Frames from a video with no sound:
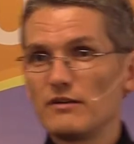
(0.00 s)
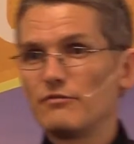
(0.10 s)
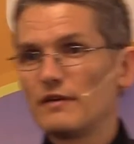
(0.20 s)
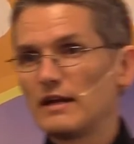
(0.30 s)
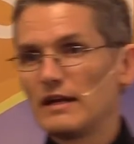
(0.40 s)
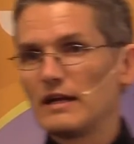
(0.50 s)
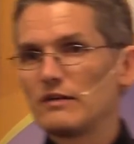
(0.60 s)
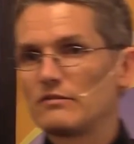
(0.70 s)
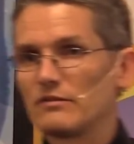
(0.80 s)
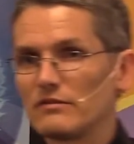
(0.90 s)
fatty
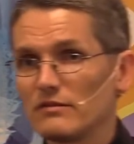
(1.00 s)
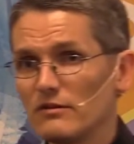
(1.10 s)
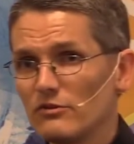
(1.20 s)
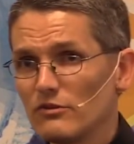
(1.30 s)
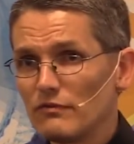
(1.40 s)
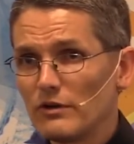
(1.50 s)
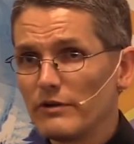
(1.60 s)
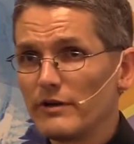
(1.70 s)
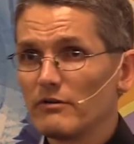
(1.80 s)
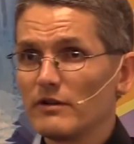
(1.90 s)
acids, so they're just
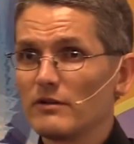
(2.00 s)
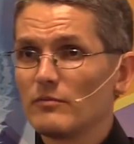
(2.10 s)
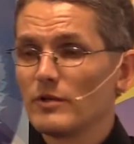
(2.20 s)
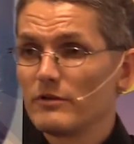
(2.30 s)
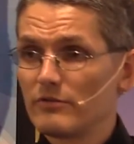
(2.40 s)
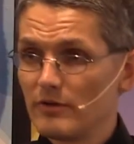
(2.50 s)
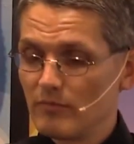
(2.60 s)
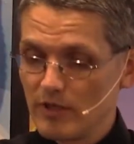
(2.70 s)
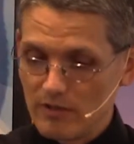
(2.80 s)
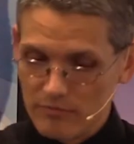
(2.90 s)
floating around in the bloodstream
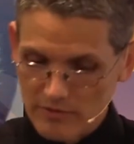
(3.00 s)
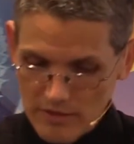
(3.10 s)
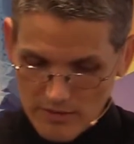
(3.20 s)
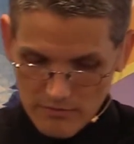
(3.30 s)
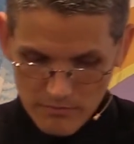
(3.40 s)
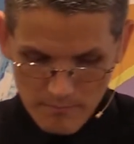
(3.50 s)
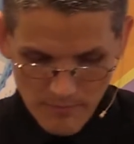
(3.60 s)
by themselves,